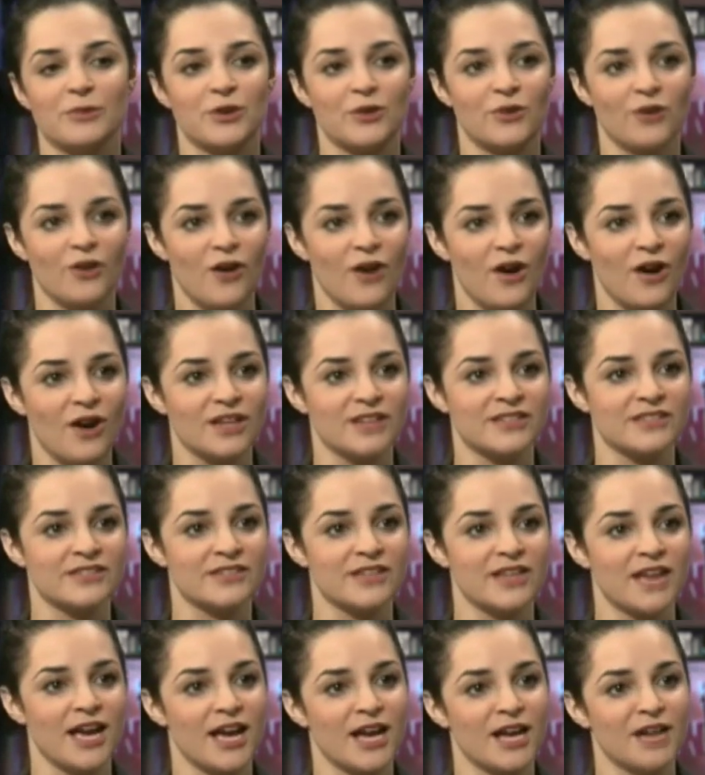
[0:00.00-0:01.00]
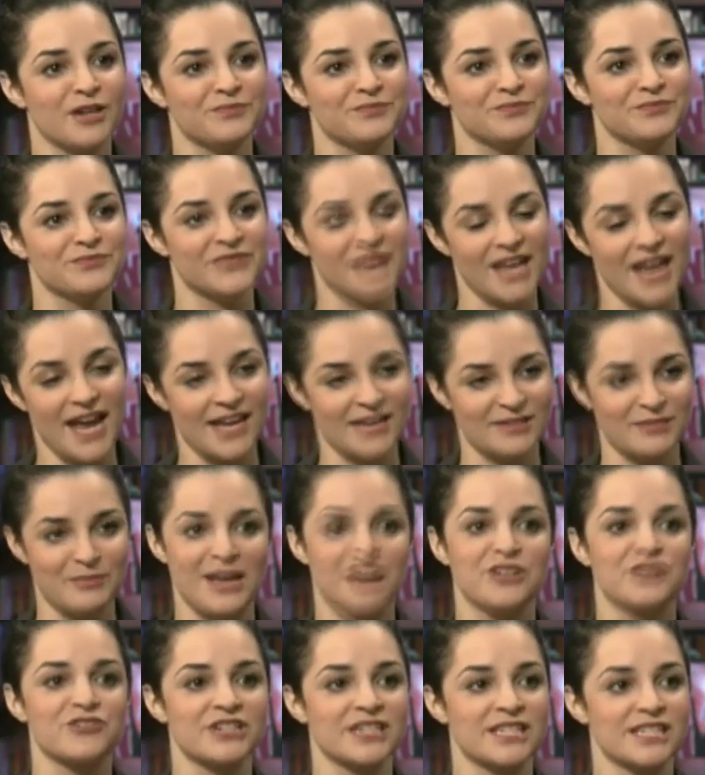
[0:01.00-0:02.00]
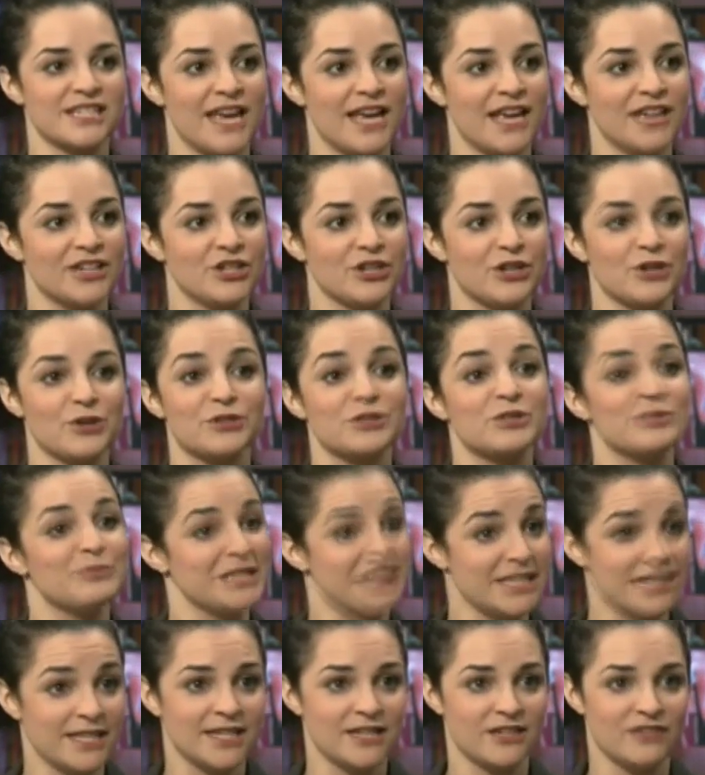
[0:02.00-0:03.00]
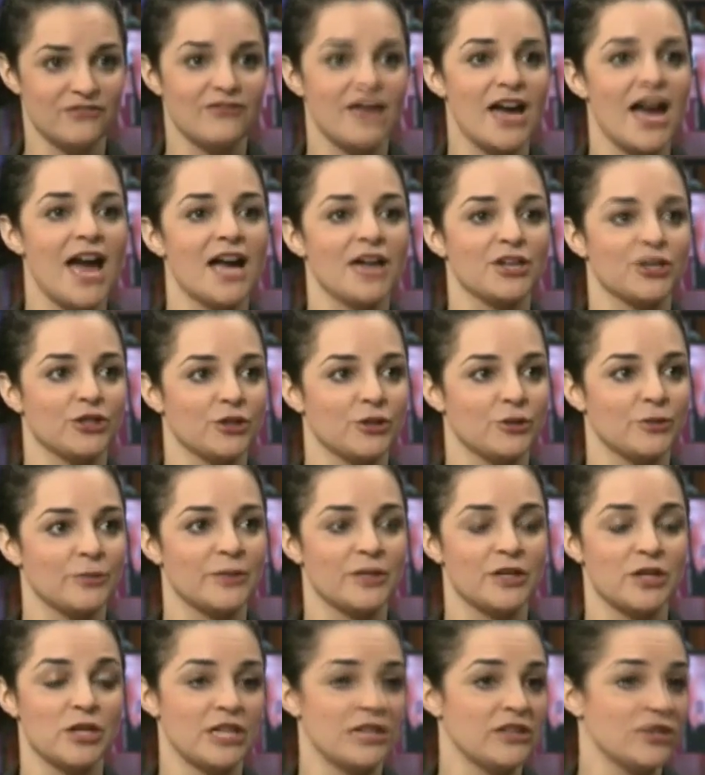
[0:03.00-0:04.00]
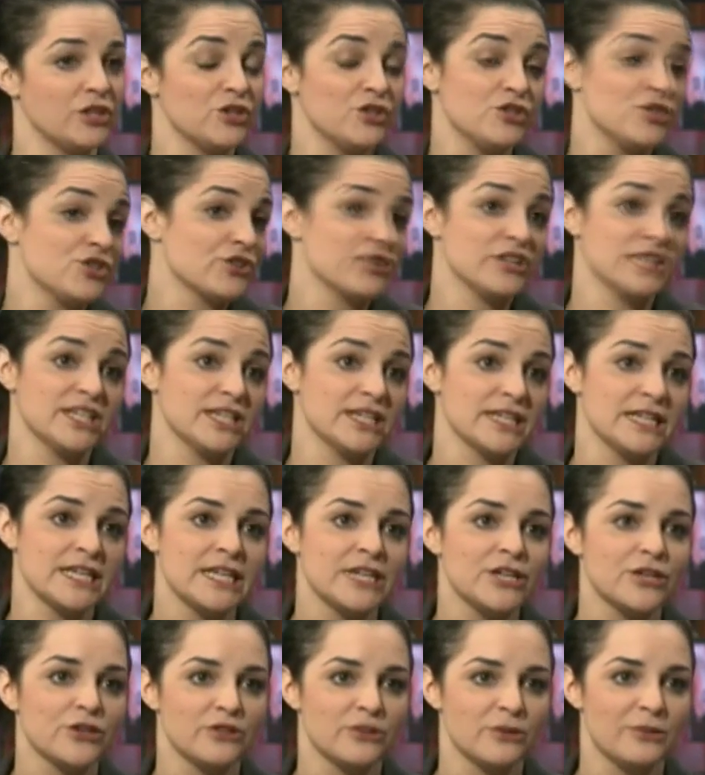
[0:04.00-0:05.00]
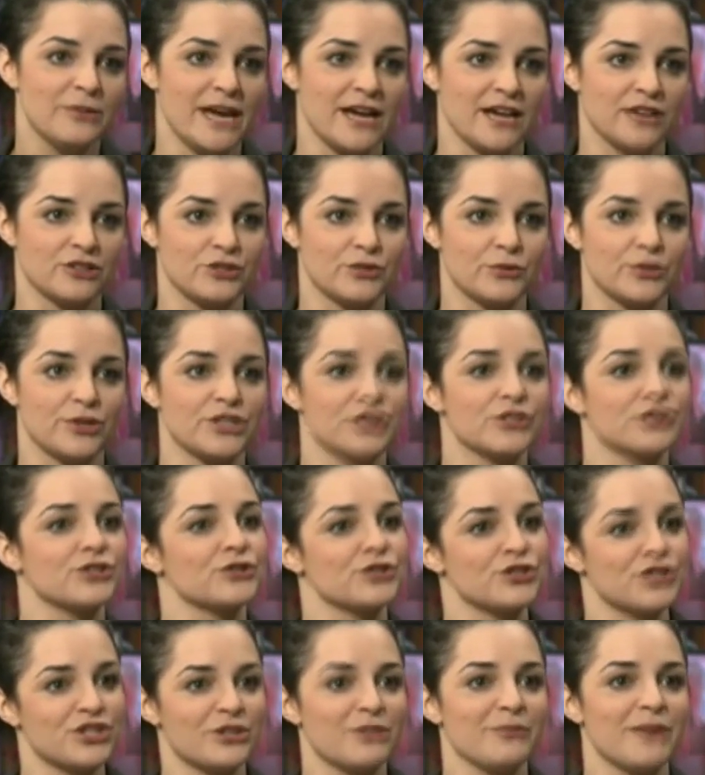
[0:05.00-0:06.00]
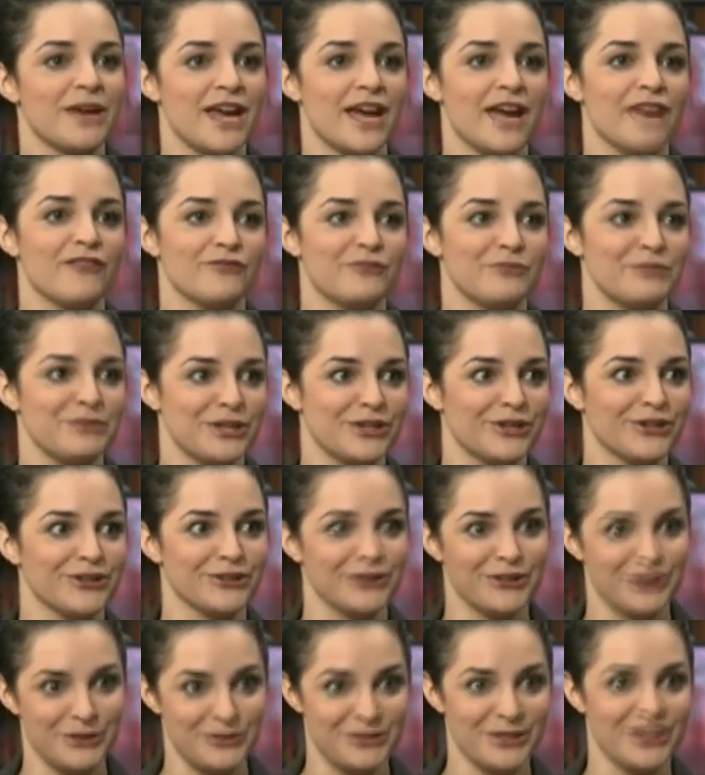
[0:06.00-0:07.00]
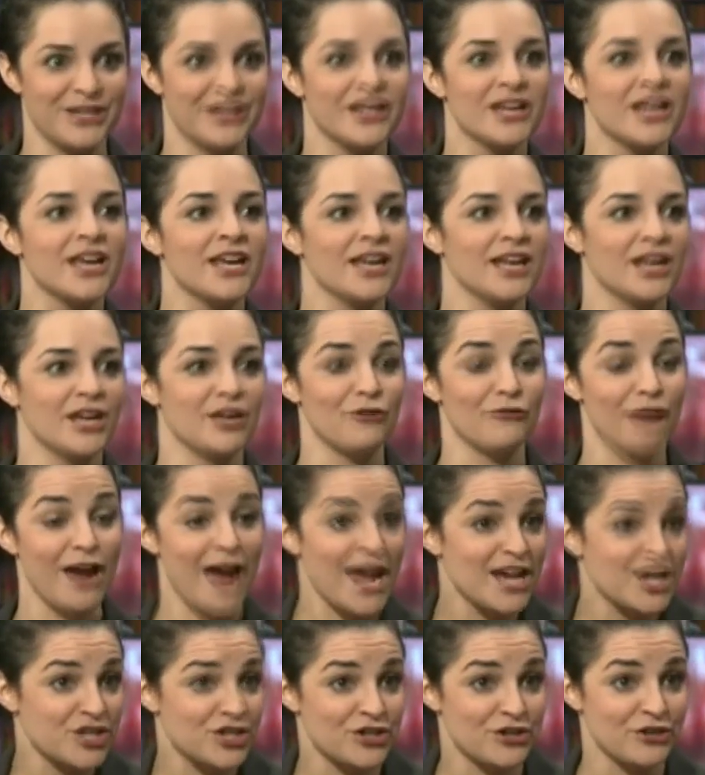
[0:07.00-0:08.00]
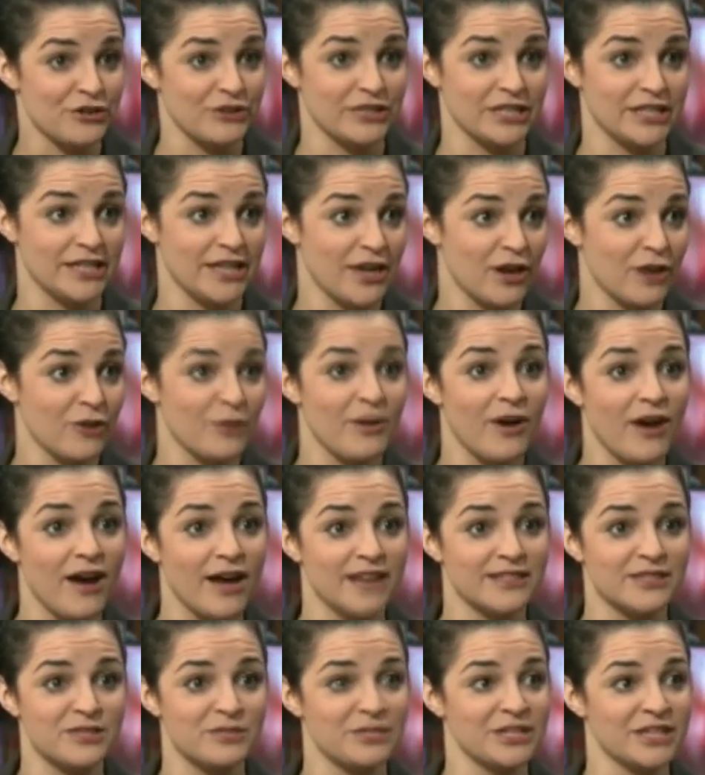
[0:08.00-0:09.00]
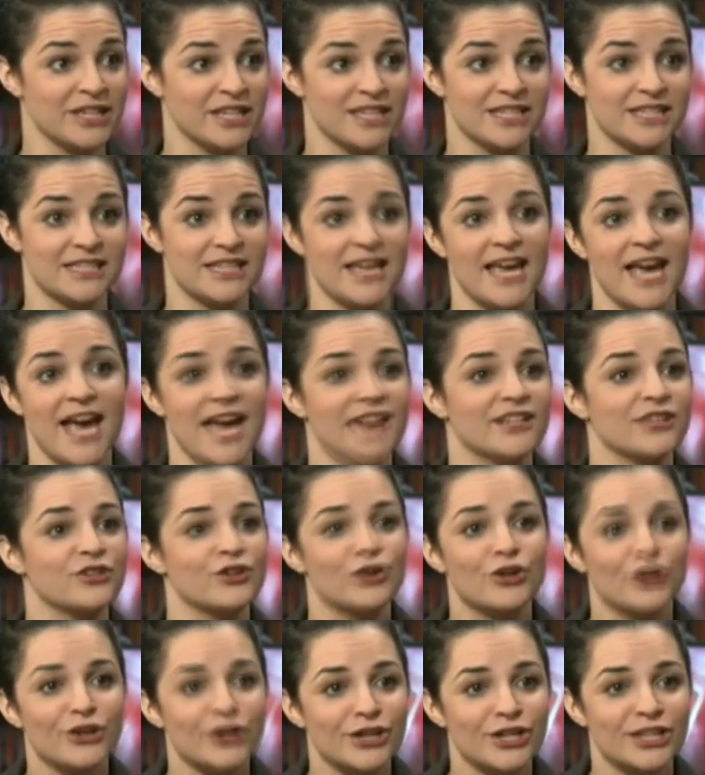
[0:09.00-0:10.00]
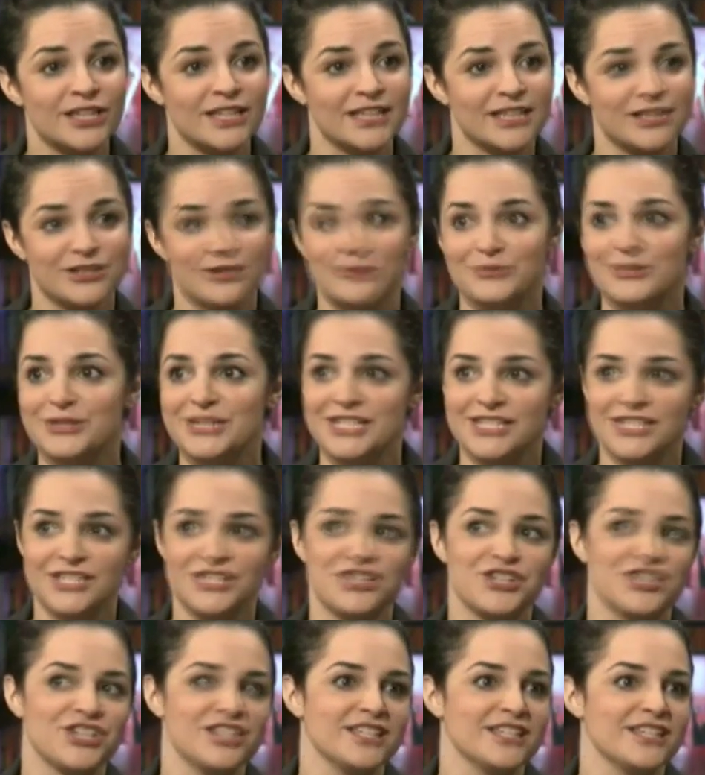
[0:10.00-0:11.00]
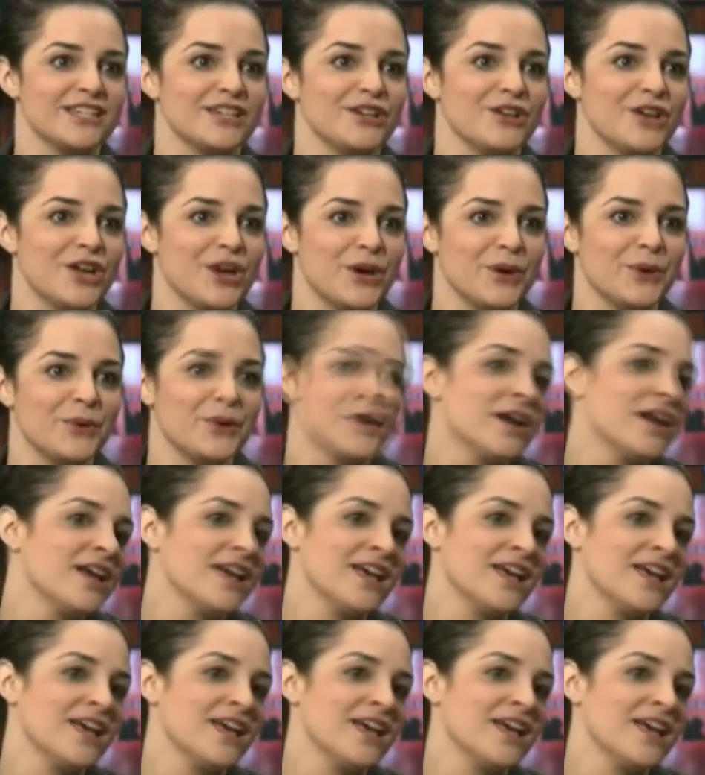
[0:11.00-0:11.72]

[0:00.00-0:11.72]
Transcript: across, as Petra said, you know, speaking in a vacuum, and the jury didn't hear the backstory, so she may have appeared a little bit irrational in their minds because they hadn't heard that the reason she didn't know